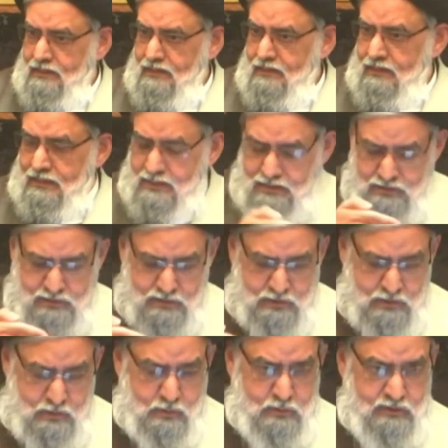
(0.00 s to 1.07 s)
He is
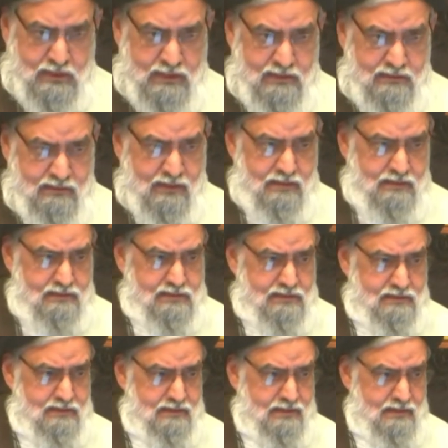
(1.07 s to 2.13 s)
using
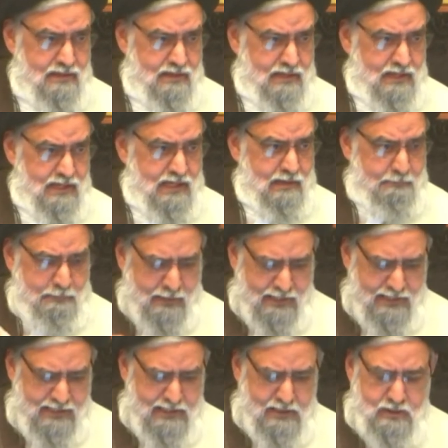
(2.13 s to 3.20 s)
this and
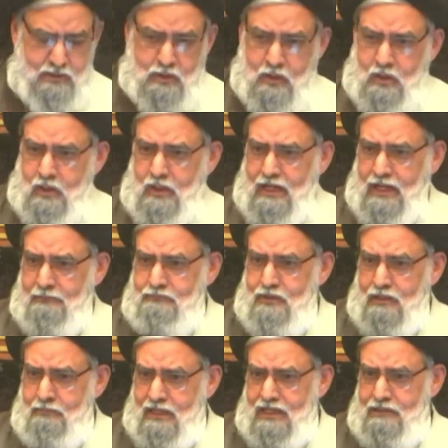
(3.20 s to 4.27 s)
applying it on
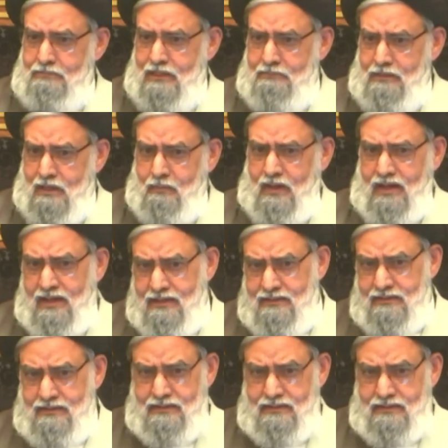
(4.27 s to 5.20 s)
Abdul Malik bin Marwan.